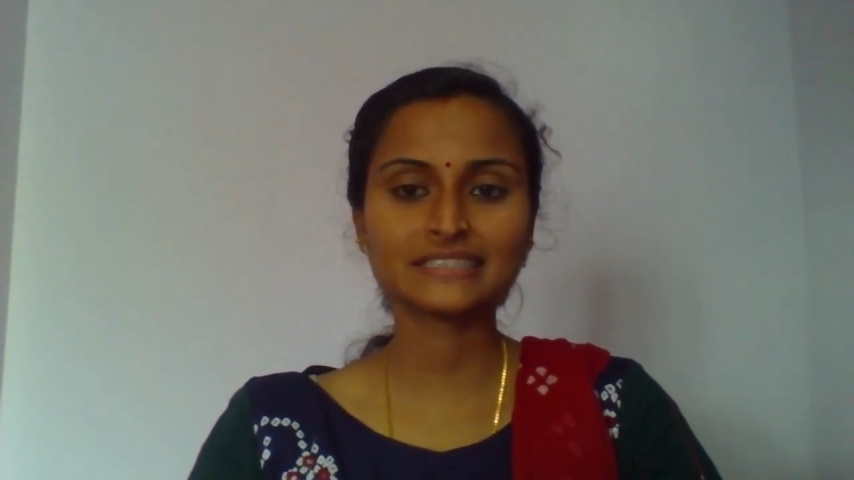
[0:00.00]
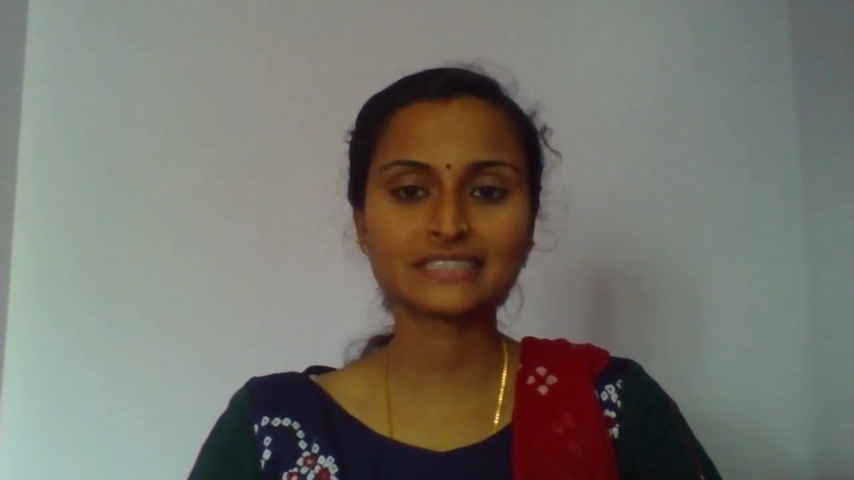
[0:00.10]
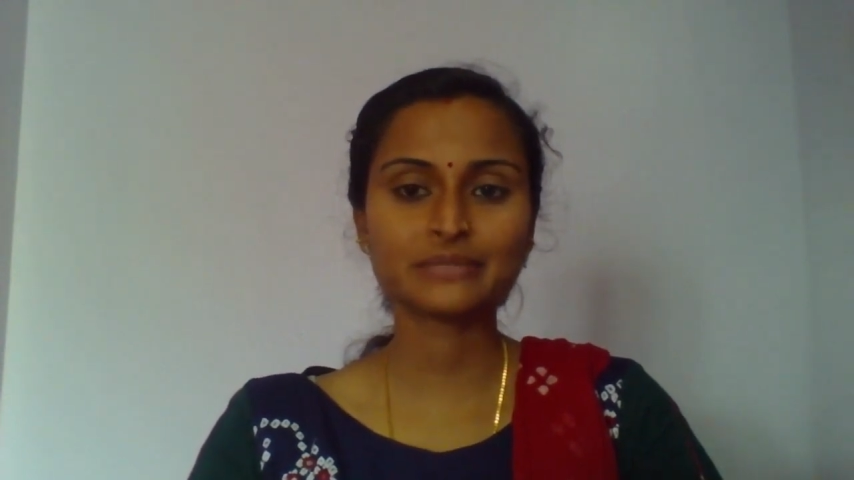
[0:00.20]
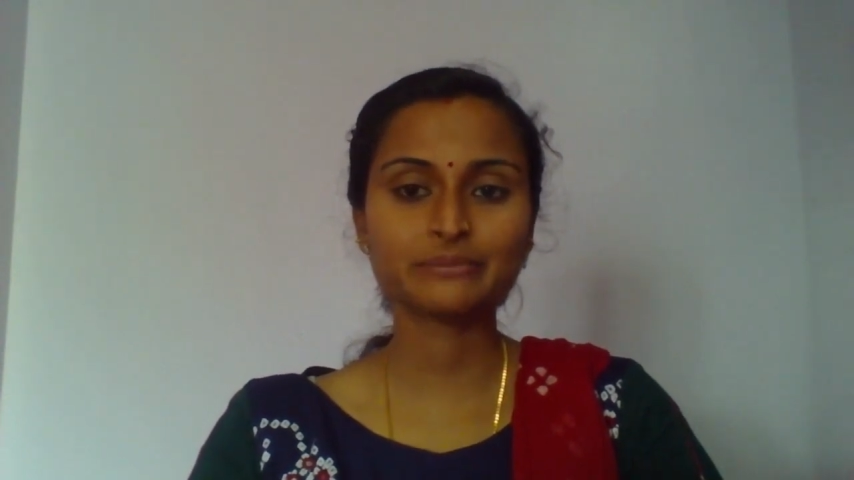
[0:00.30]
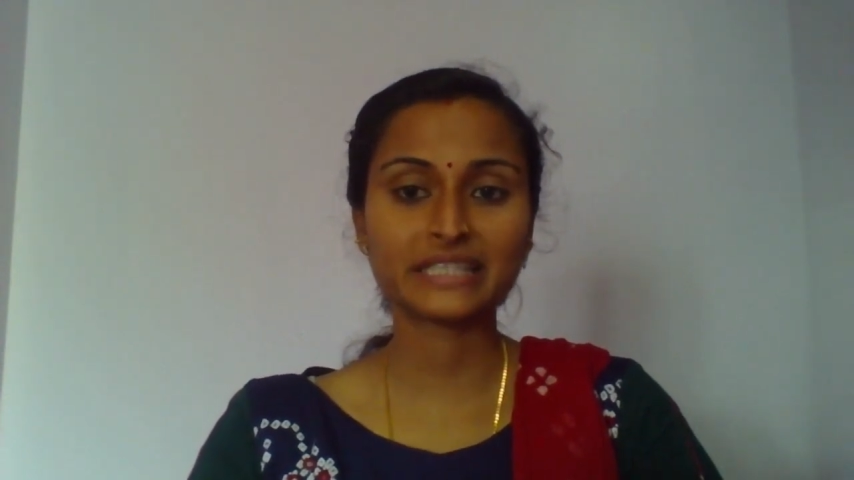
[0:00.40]
it's
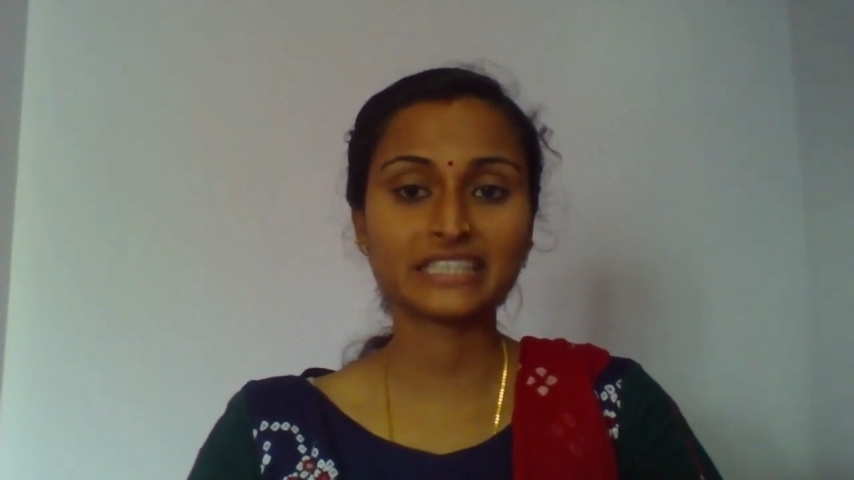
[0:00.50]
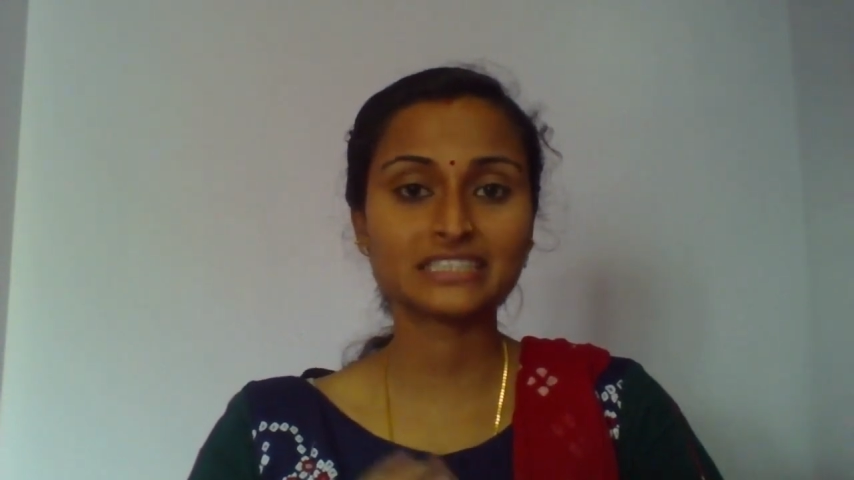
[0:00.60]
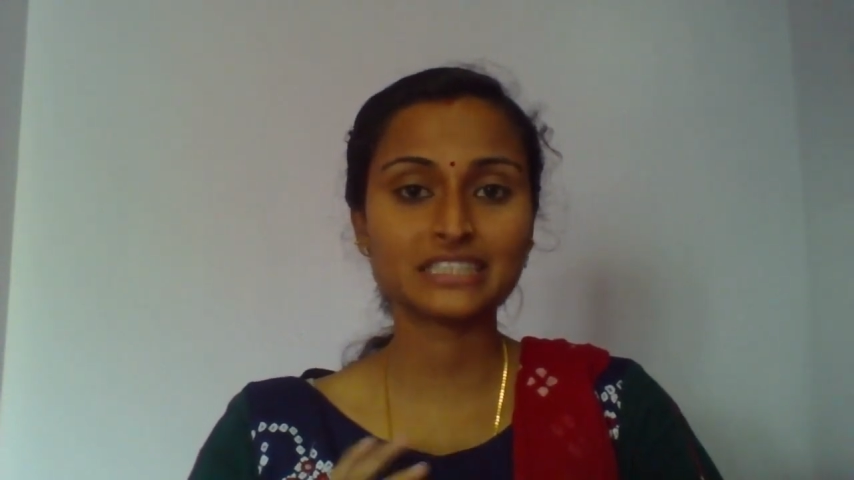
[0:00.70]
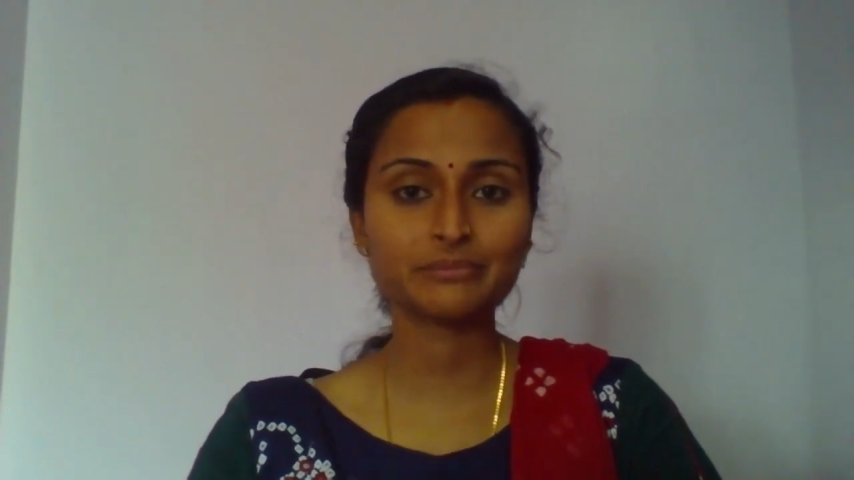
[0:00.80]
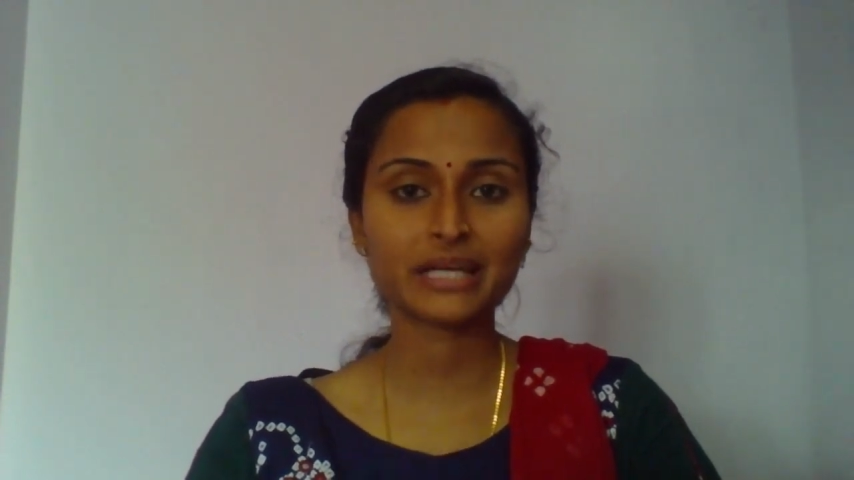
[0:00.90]
a
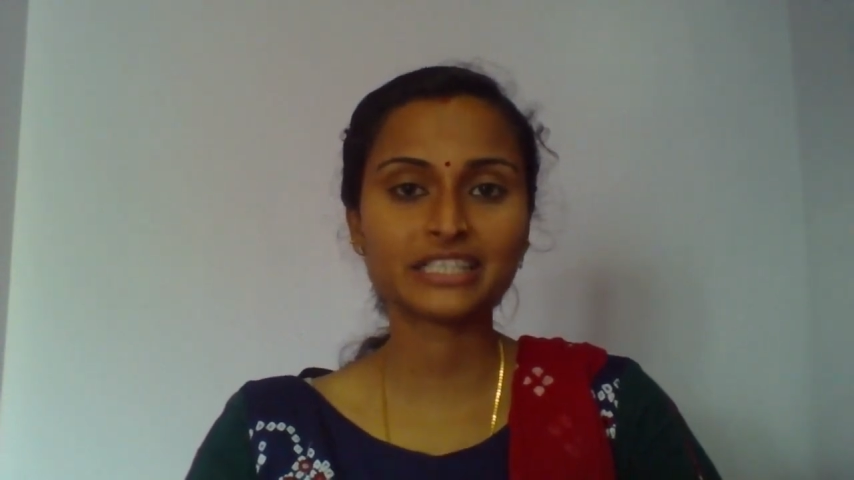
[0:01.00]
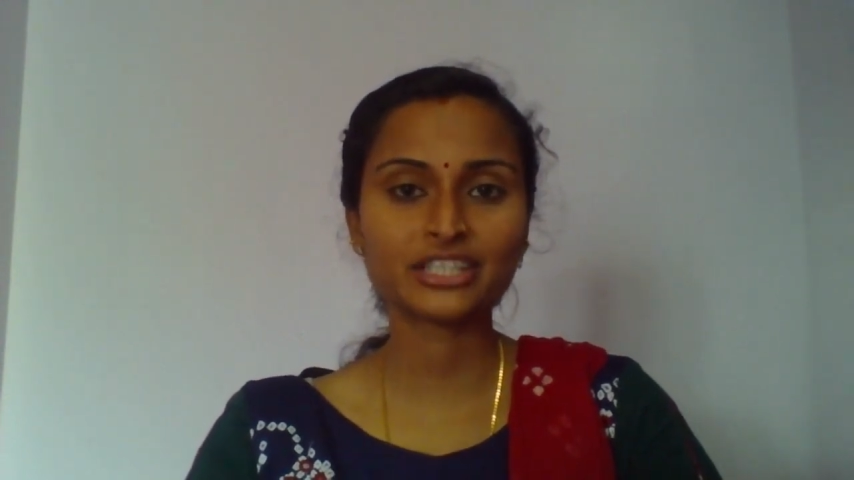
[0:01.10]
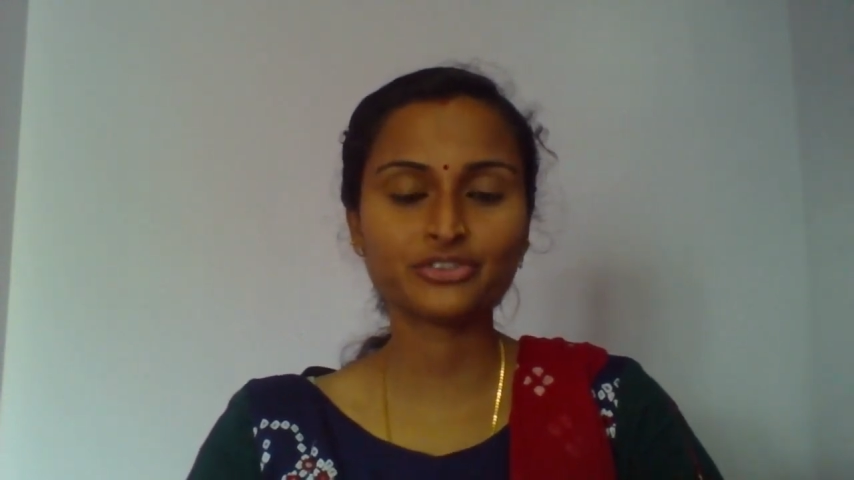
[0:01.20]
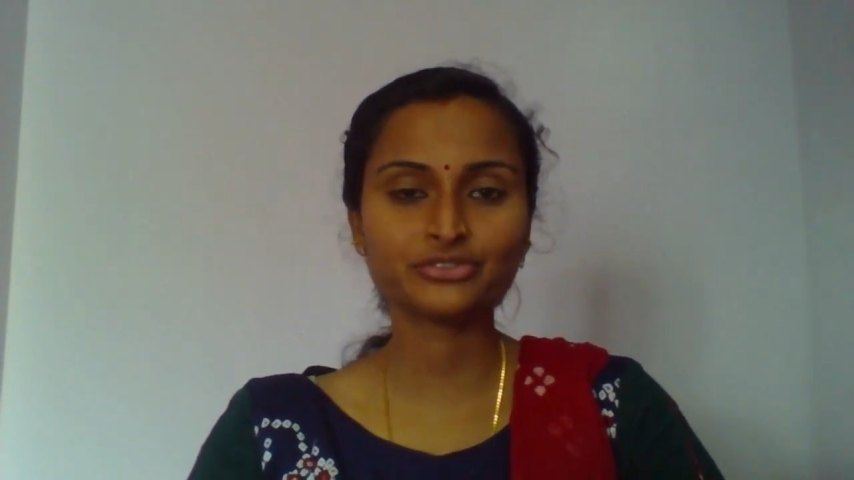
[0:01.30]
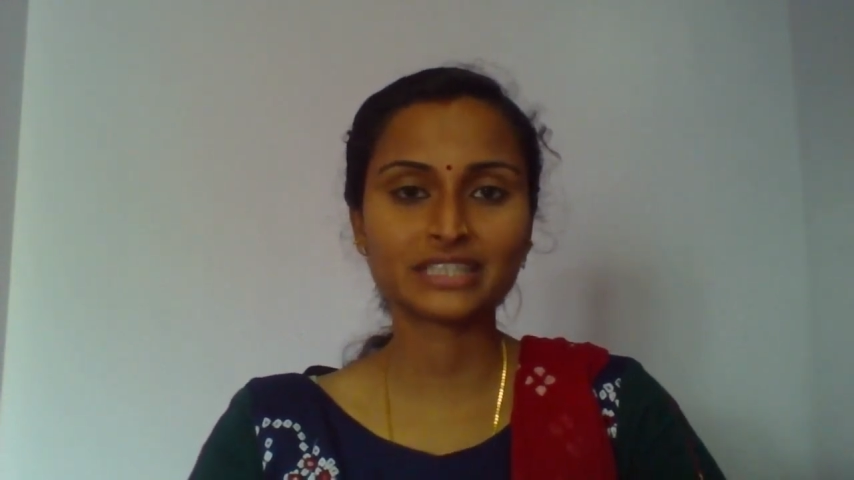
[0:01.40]
major matter
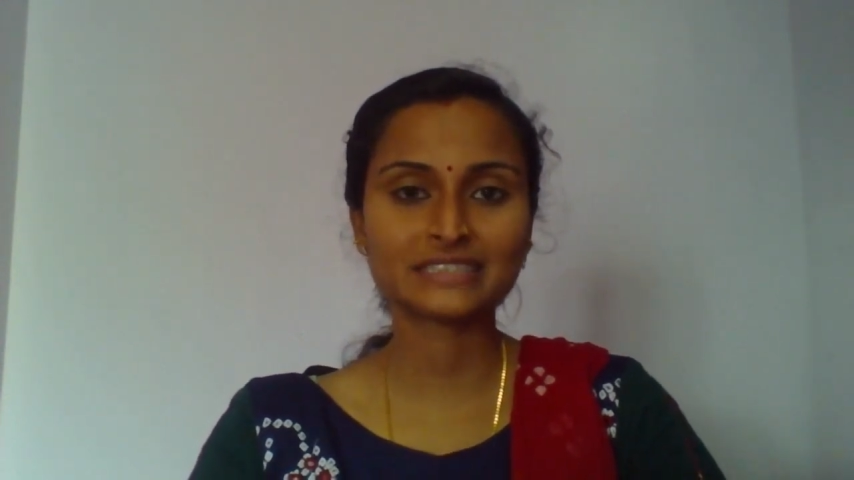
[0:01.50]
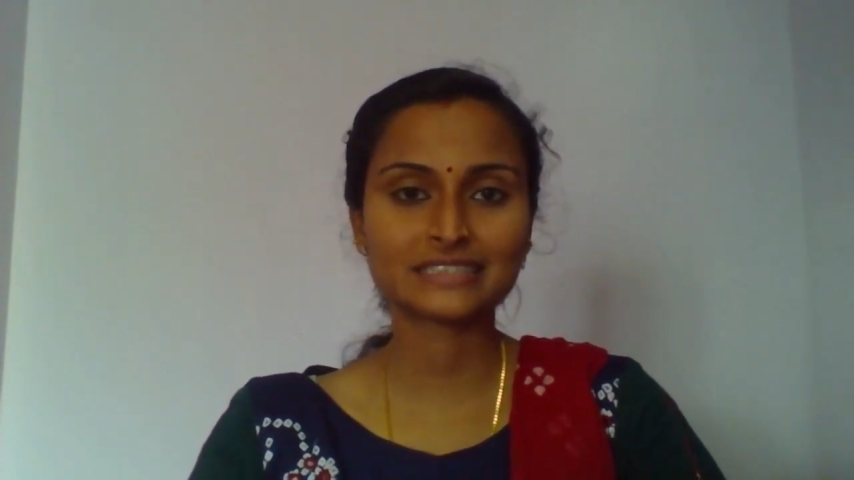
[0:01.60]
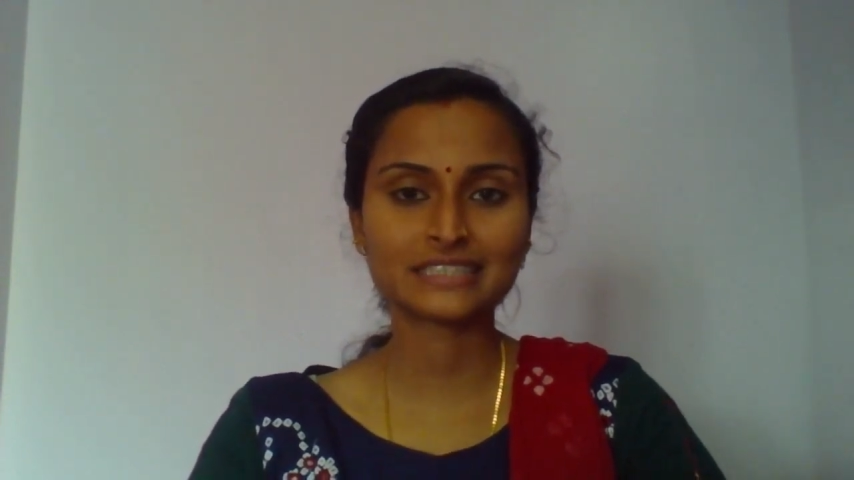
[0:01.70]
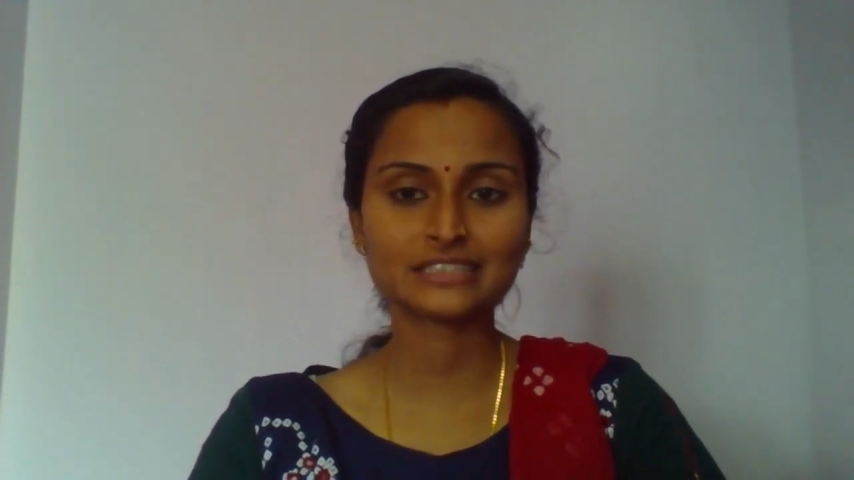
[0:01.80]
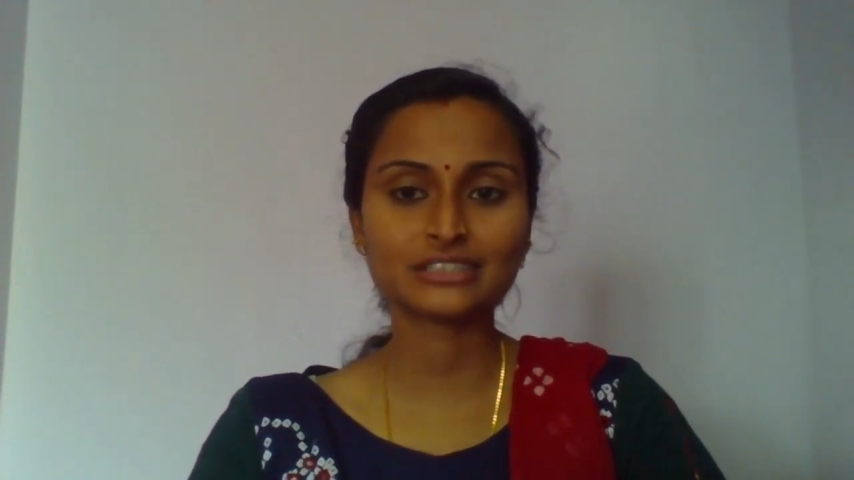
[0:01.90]
of
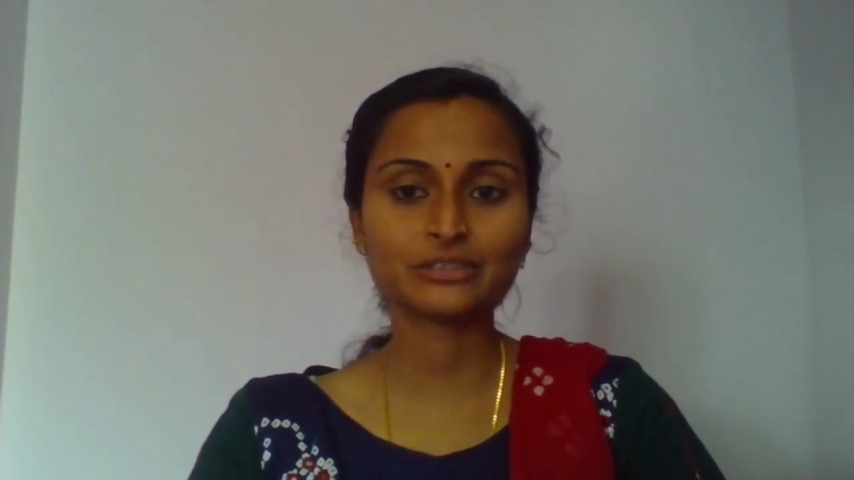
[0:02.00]
concern.